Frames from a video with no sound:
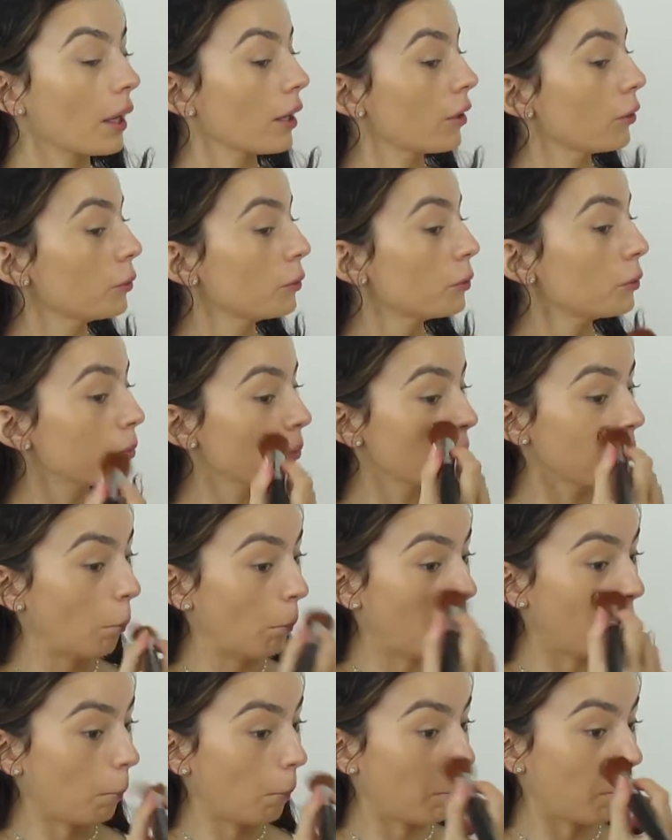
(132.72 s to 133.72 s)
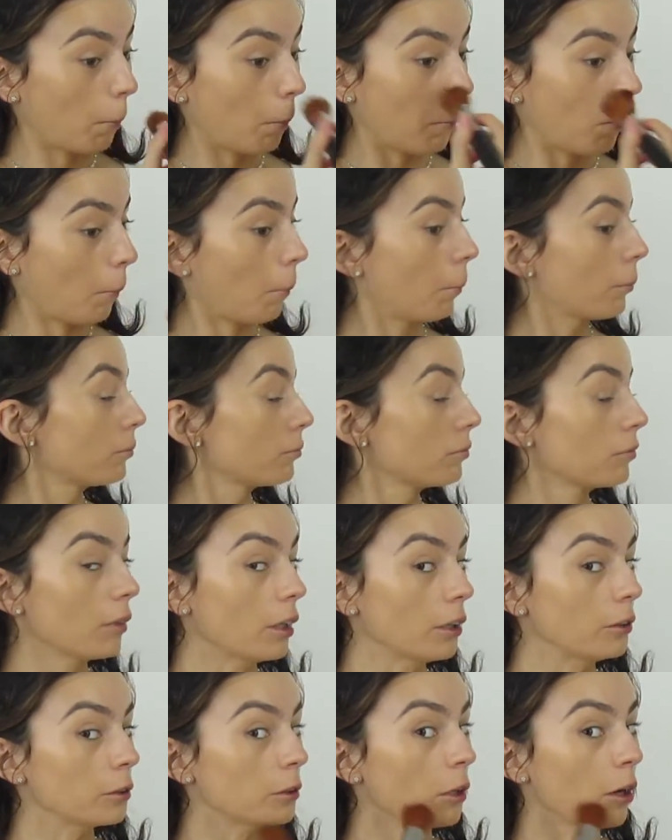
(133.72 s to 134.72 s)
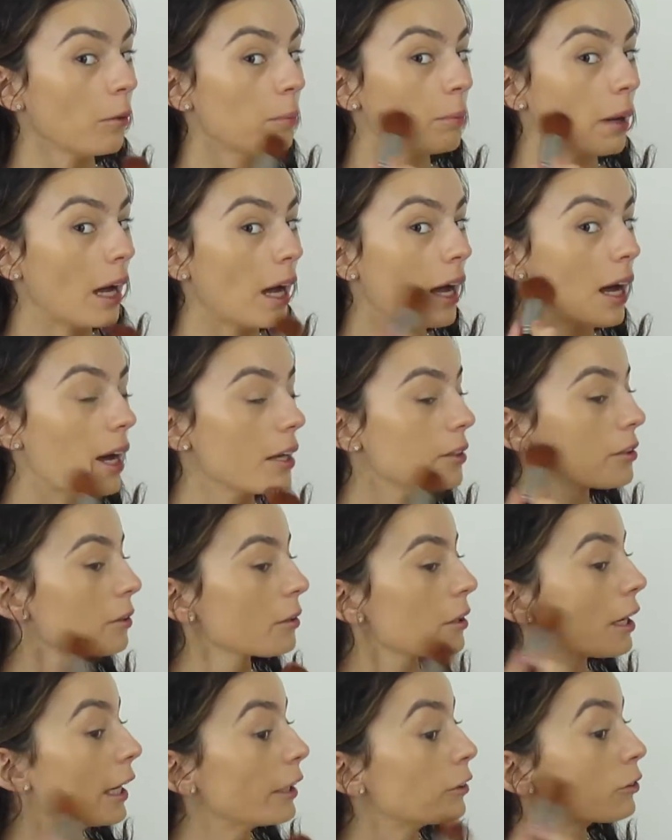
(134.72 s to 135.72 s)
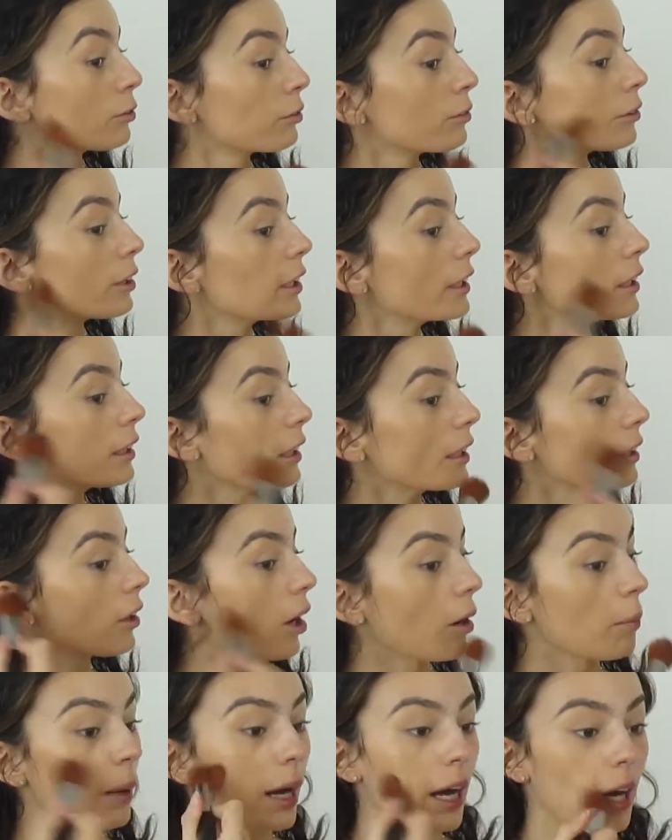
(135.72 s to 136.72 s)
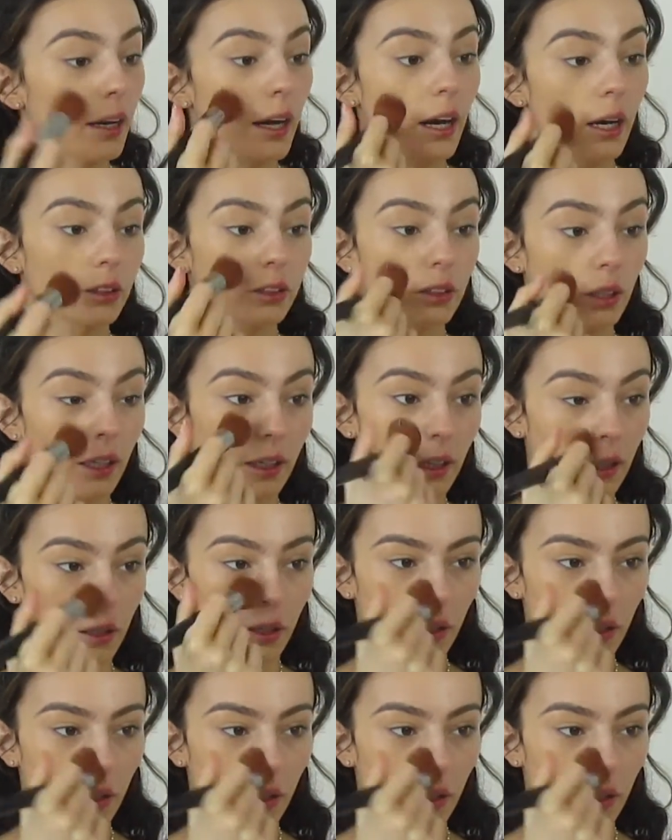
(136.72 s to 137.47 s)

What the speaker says: Oh, it's not bad. It's really not bad actually.